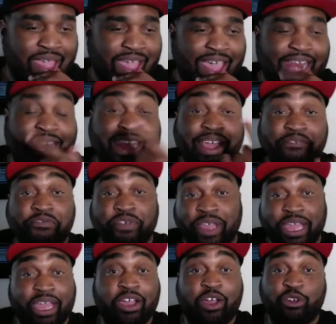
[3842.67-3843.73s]
And I'll never
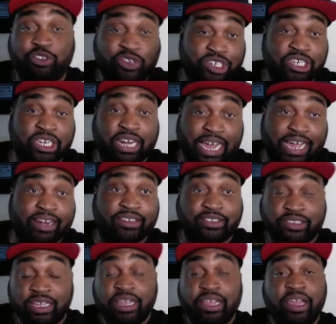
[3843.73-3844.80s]
forget, Coach Rashid had
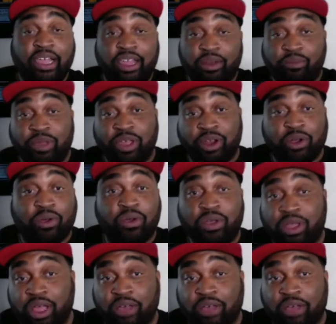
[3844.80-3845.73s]
us in the middle